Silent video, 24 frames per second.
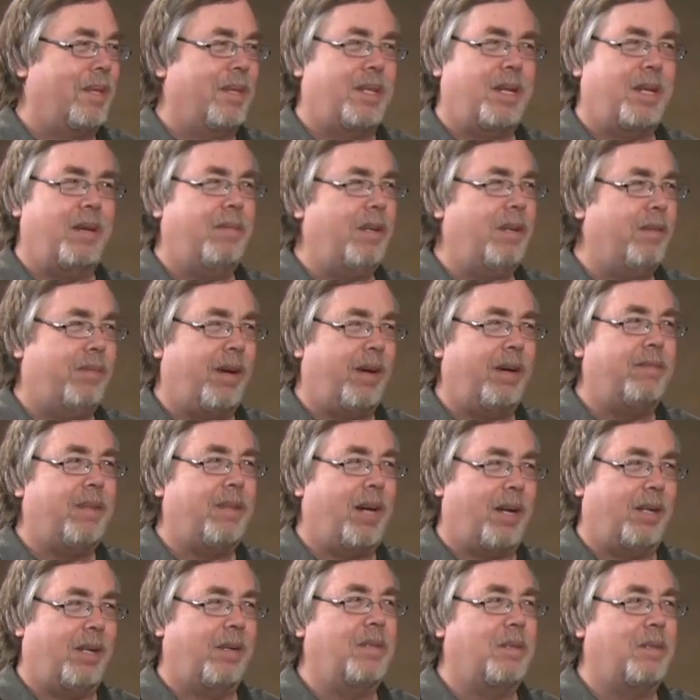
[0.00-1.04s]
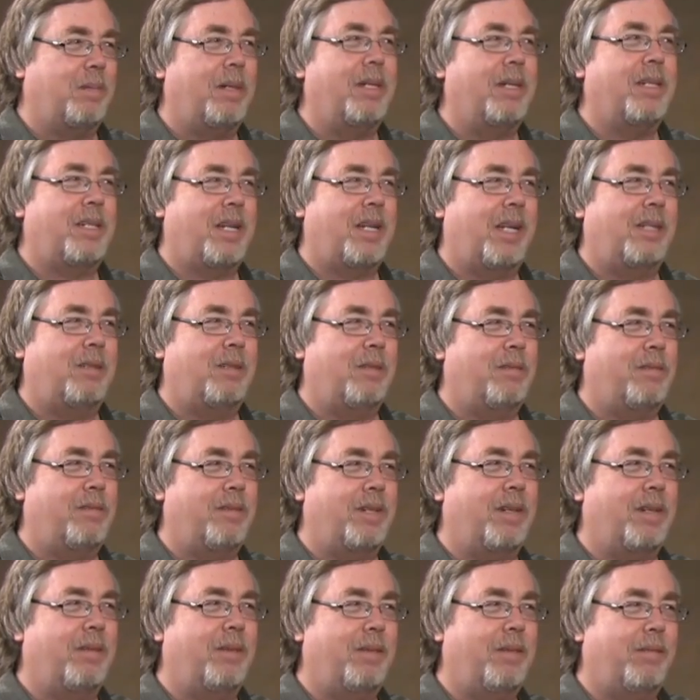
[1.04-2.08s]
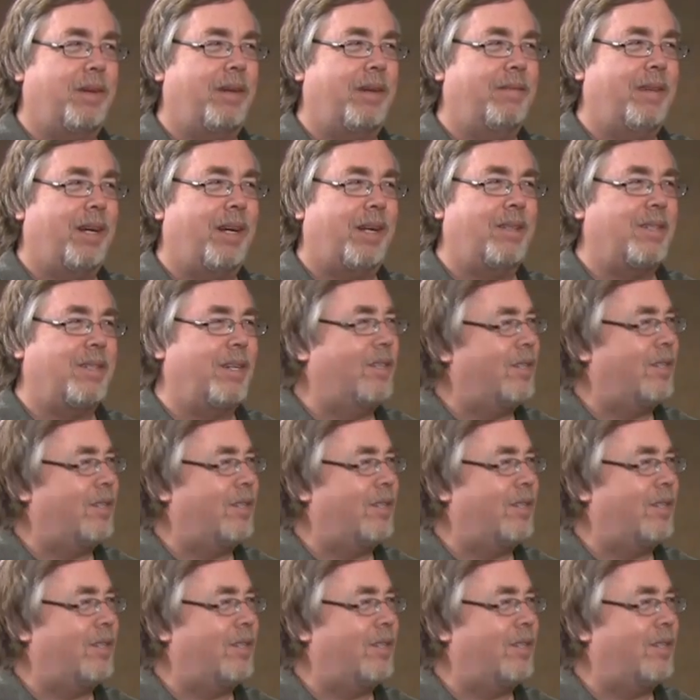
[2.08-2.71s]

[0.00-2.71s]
$75. He wanted to sell it to us for $75.